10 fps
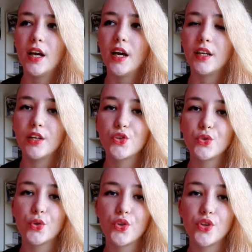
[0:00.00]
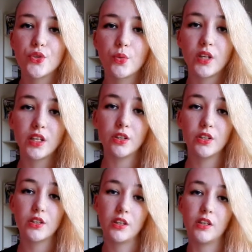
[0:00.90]
and I saw that this one
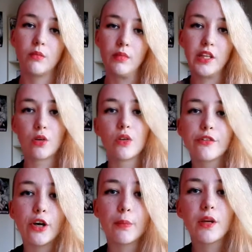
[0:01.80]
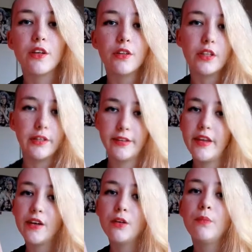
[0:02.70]
guild, the literal top guild in
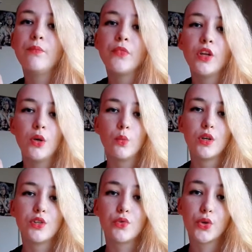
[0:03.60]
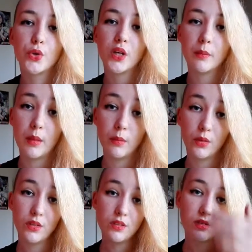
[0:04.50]
LaTale, was recruiting
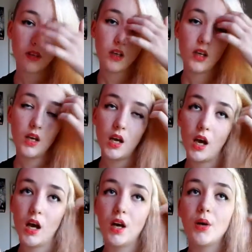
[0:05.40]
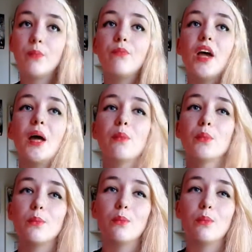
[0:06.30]
members um, and